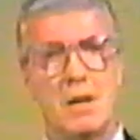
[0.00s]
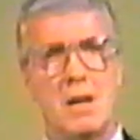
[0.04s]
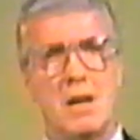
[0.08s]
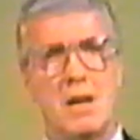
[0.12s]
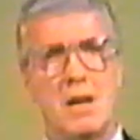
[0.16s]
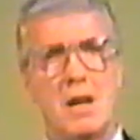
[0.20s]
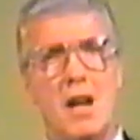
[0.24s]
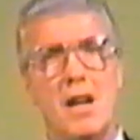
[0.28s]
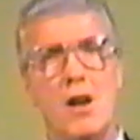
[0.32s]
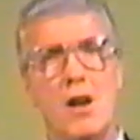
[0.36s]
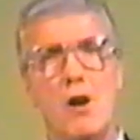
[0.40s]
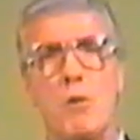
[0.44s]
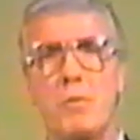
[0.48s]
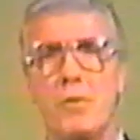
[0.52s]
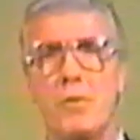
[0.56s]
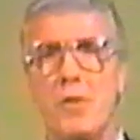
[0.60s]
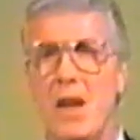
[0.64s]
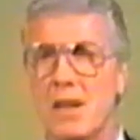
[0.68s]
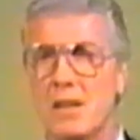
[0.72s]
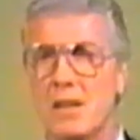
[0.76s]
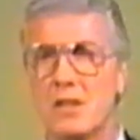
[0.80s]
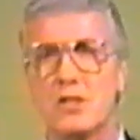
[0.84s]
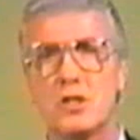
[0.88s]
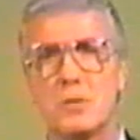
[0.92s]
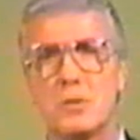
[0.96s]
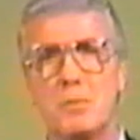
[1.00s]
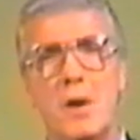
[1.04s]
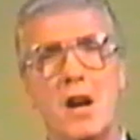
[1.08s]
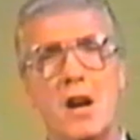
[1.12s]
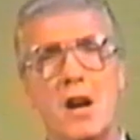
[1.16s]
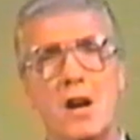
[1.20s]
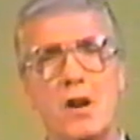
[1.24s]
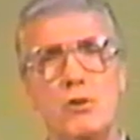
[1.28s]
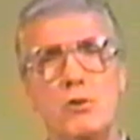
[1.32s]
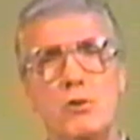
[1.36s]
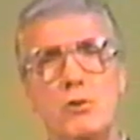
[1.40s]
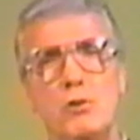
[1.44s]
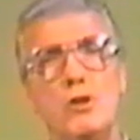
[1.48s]
I hope that
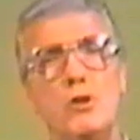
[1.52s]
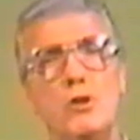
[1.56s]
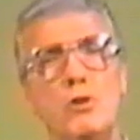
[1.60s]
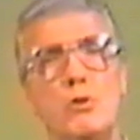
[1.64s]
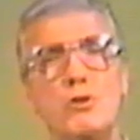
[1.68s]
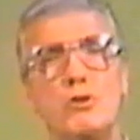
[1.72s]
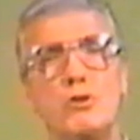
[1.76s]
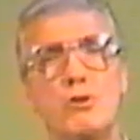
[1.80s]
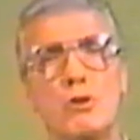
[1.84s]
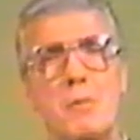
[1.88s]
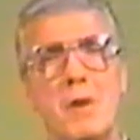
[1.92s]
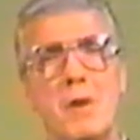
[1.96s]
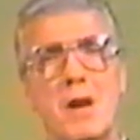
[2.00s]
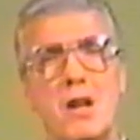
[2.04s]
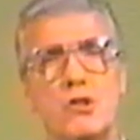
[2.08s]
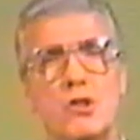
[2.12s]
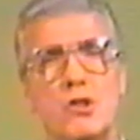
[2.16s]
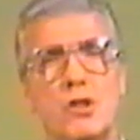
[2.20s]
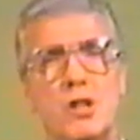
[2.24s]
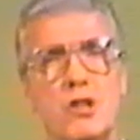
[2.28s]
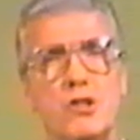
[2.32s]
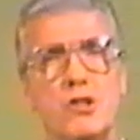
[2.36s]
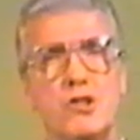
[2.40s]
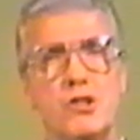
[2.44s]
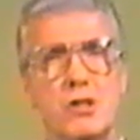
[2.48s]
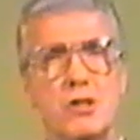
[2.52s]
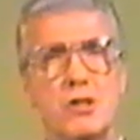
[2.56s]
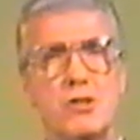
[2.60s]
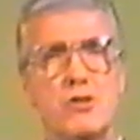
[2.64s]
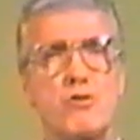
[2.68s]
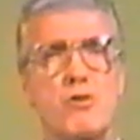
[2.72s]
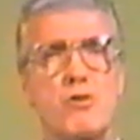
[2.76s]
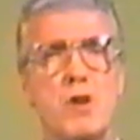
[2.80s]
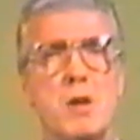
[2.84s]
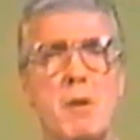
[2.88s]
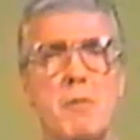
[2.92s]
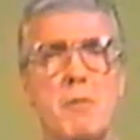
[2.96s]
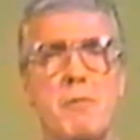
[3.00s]
inspired you to use your imagination and
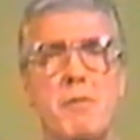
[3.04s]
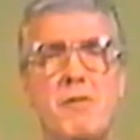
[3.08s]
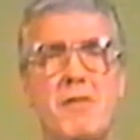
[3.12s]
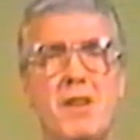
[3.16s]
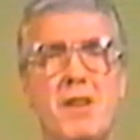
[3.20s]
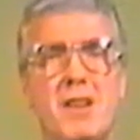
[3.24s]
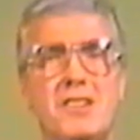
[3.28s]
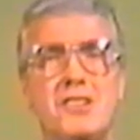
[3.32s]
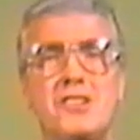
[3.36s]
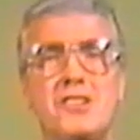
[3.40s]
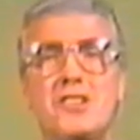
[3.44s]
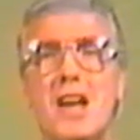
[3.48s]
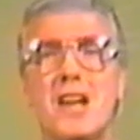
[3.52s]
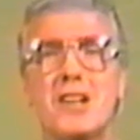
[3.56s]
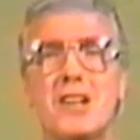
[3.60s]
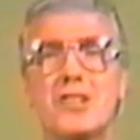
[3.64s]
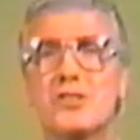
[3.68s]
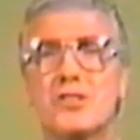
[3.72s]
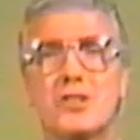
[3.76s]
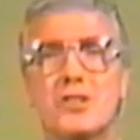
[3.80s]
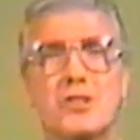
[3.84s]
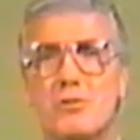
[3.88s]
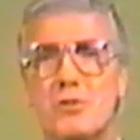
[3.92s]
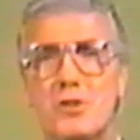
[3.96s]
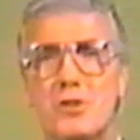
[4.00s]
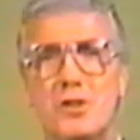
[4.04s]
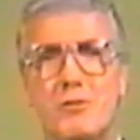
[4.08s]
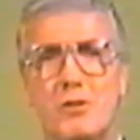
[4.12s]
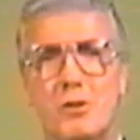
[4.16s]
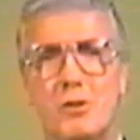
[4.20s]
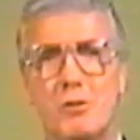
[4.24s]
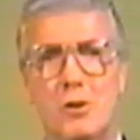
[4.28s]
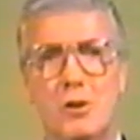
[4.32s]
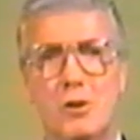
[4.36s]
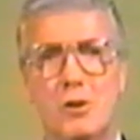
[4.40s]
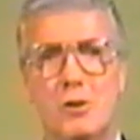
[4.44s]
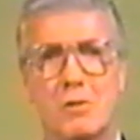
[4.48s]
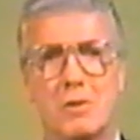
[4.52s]
dream up a fantastic tree of your
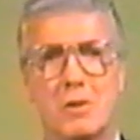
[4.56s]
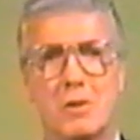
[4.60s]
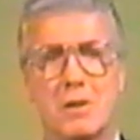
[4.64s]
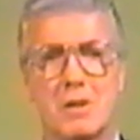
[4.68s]
own.